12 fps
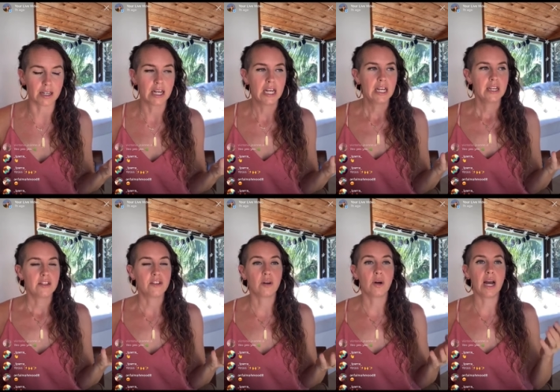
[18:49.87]

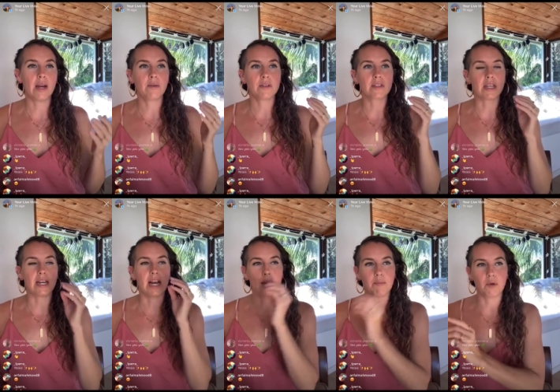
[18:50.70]
So I was like,
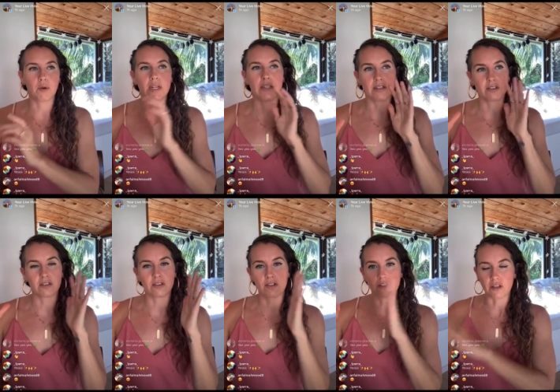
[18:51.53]
I'm going to
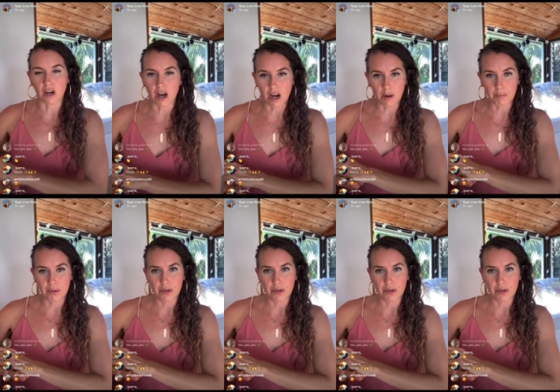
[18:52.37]
stop